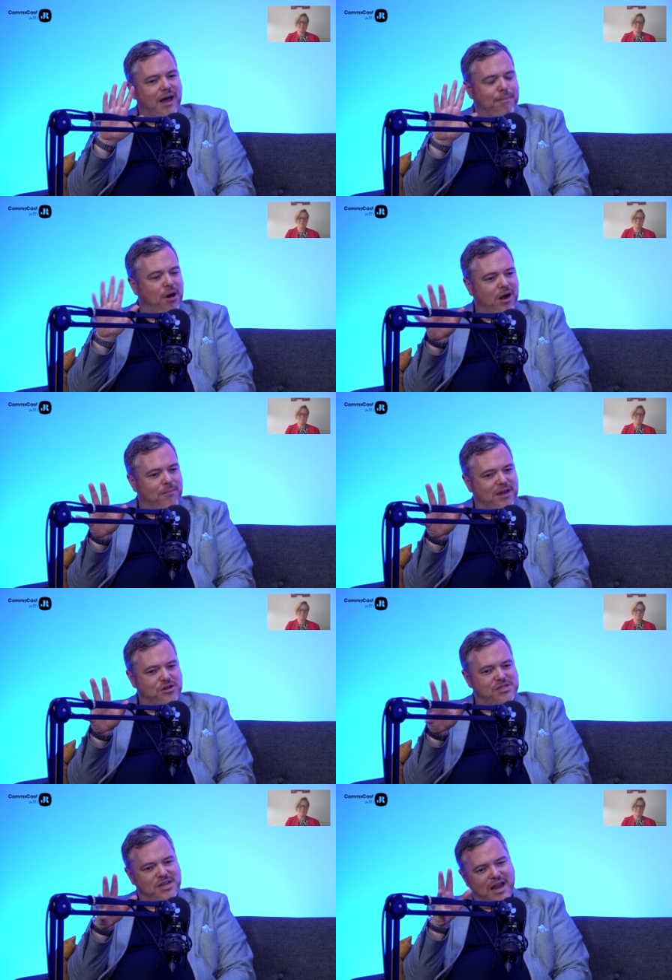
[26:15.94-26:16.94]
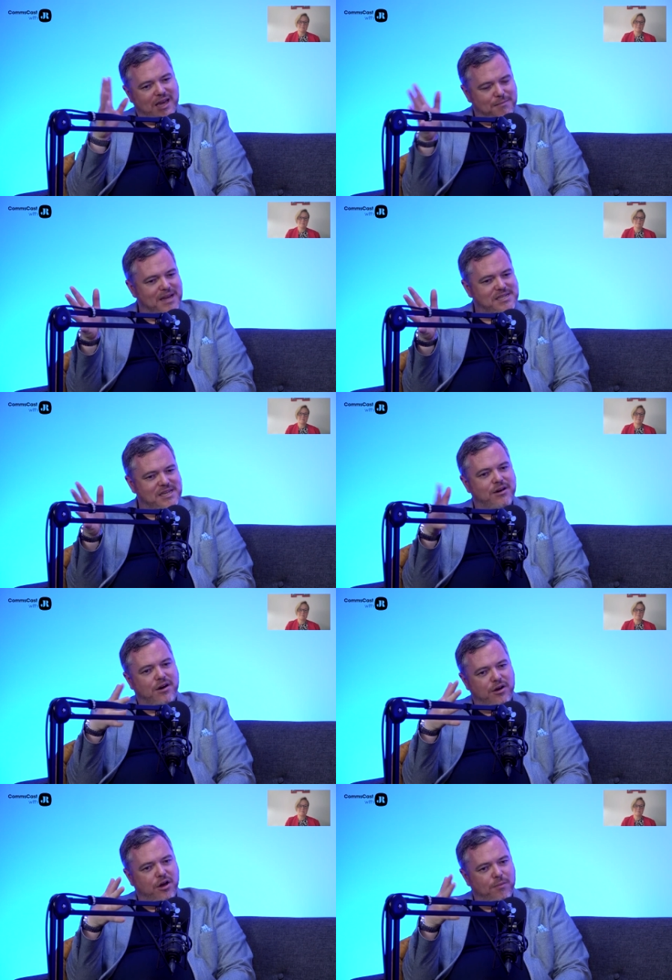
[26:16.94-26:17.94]
parliamentary select committee or
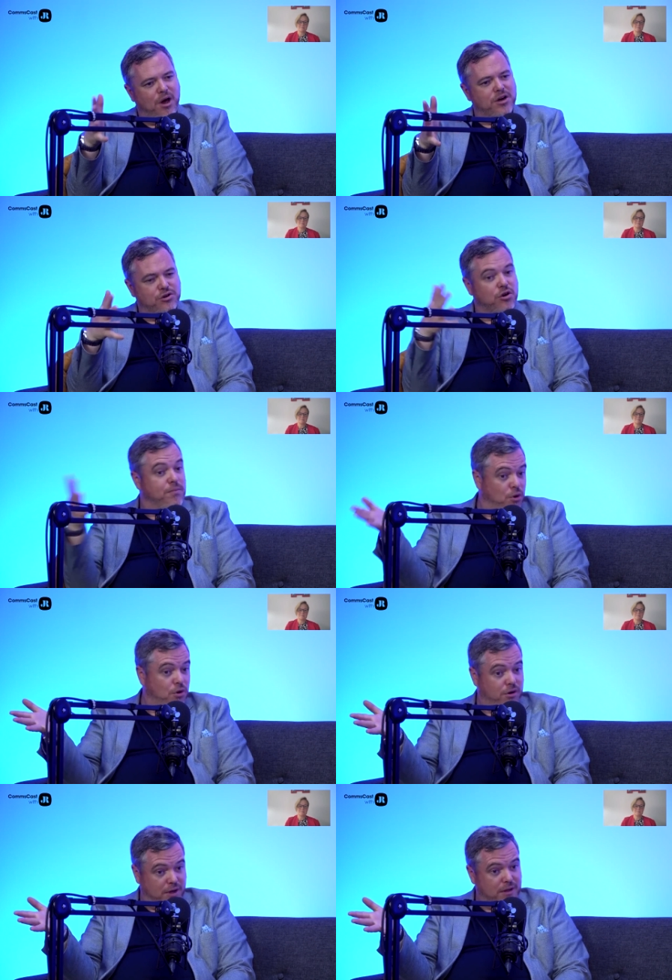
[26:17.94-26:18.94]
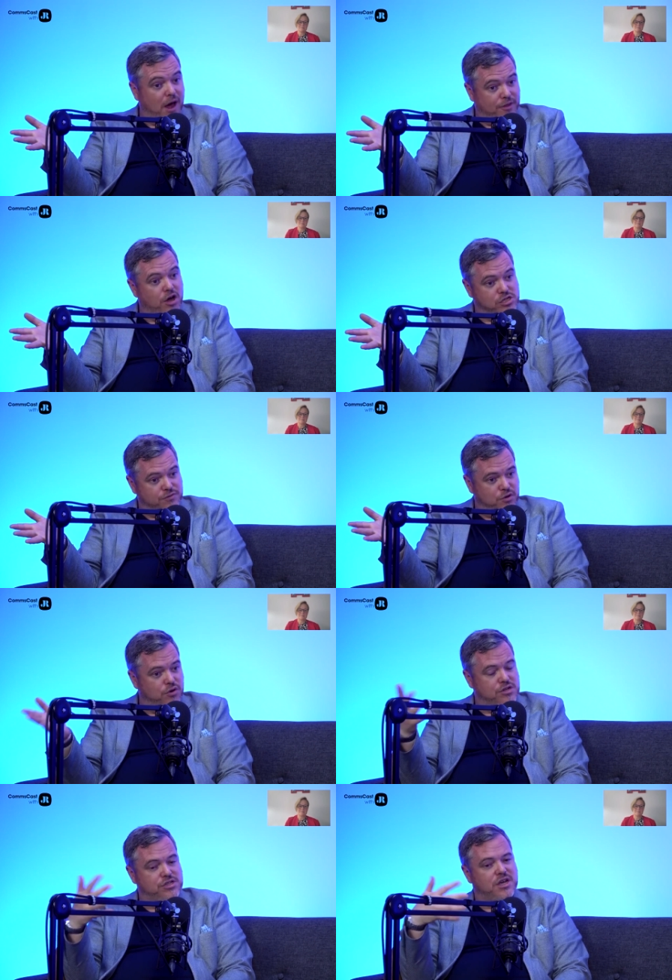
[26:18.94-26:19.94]
an all-party group or at the House of
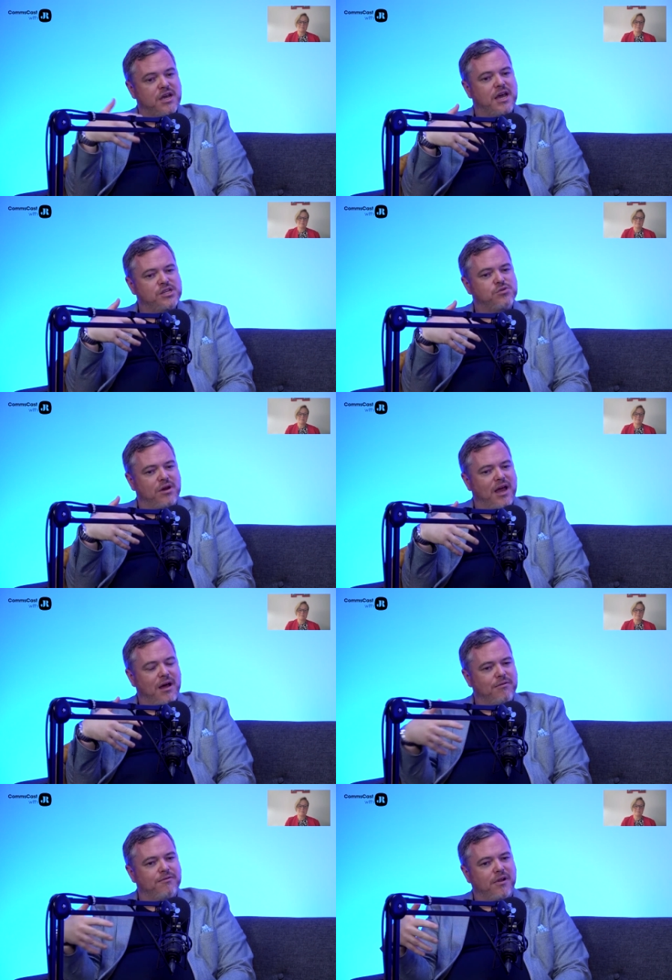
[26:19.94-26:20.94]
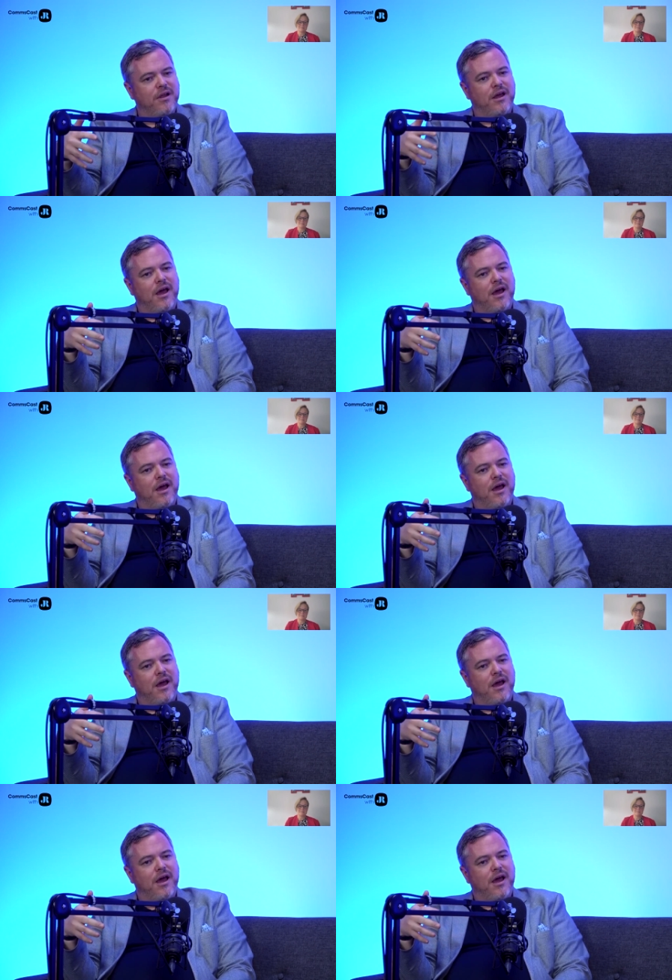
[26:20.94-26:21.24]
Lords is really helpful.